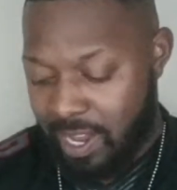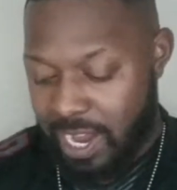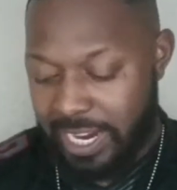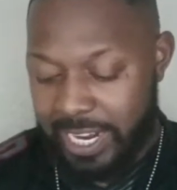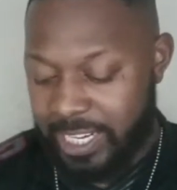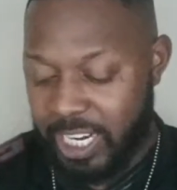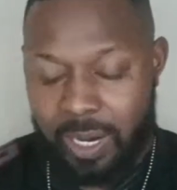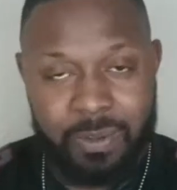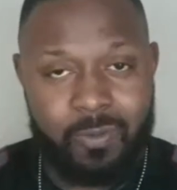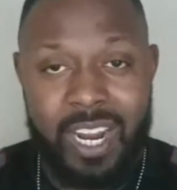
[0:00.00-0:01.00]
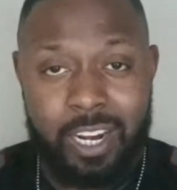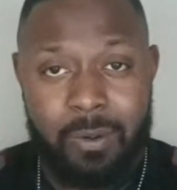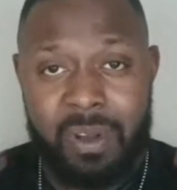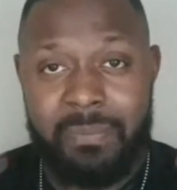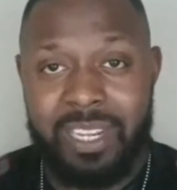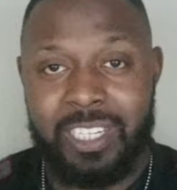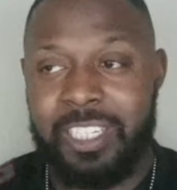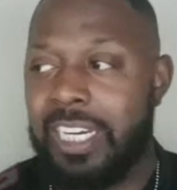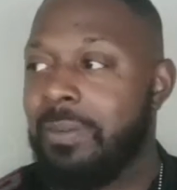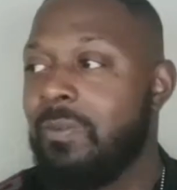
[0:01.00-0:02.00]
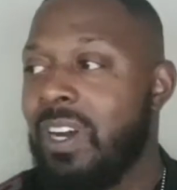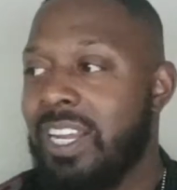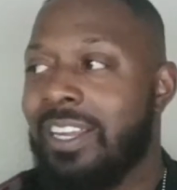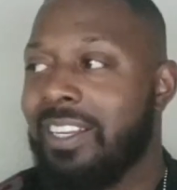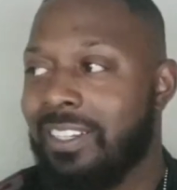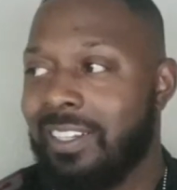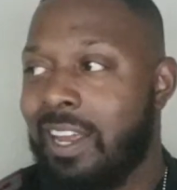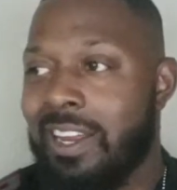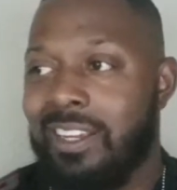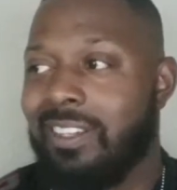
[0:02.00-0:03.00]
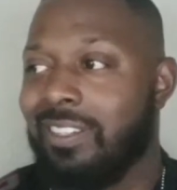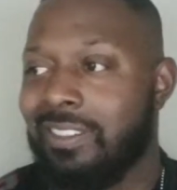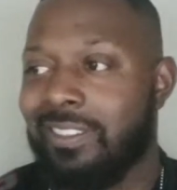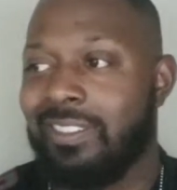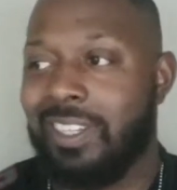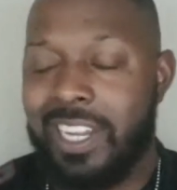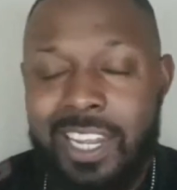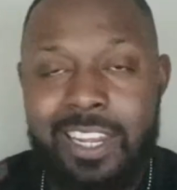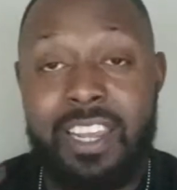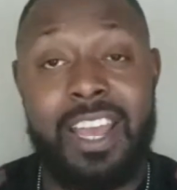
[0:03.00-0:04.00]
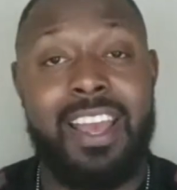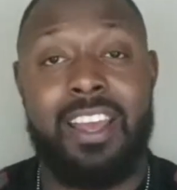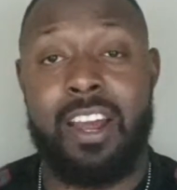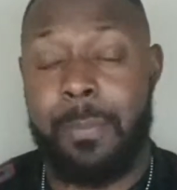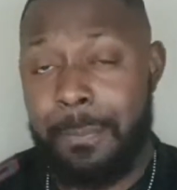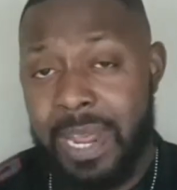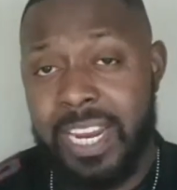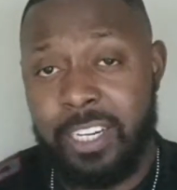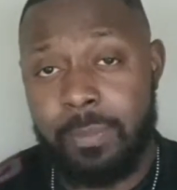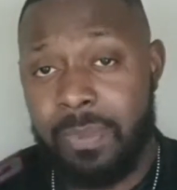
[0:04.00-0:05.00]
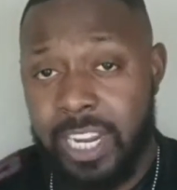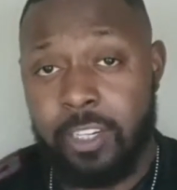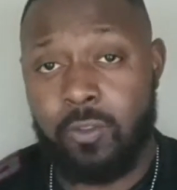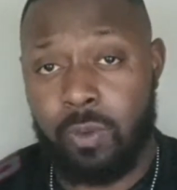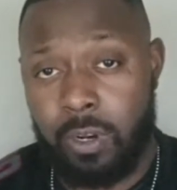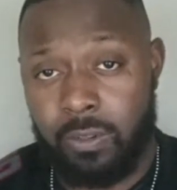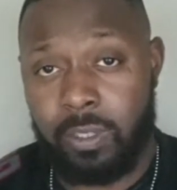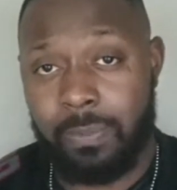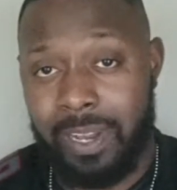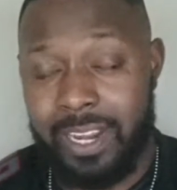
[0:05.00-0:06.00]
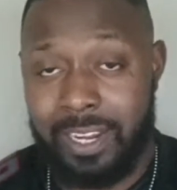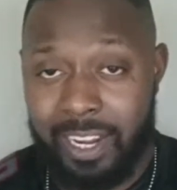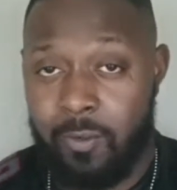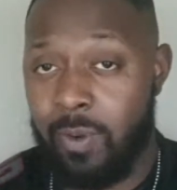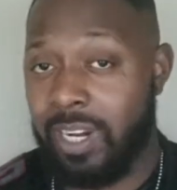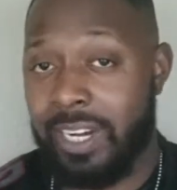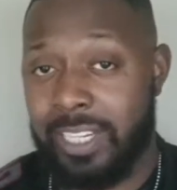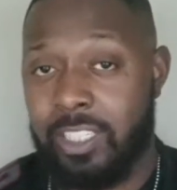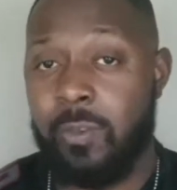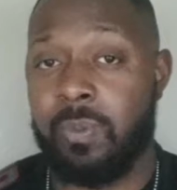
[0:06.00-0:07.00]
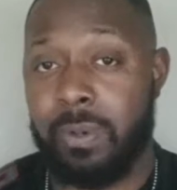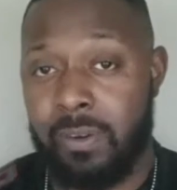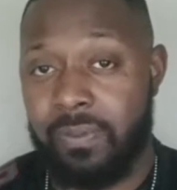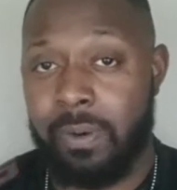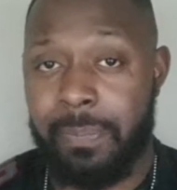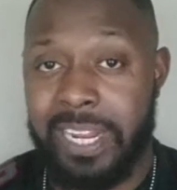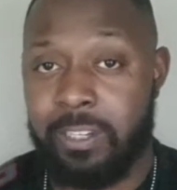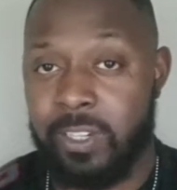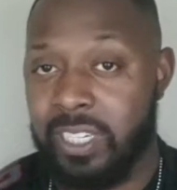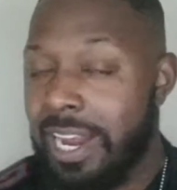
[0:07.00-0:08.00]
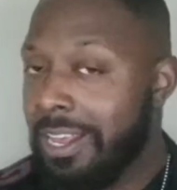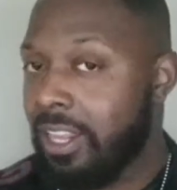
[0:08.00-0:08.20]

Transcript: I got James White on my bench. James White, like, he had a major role to play in winning that Super Bowl for the Patriots.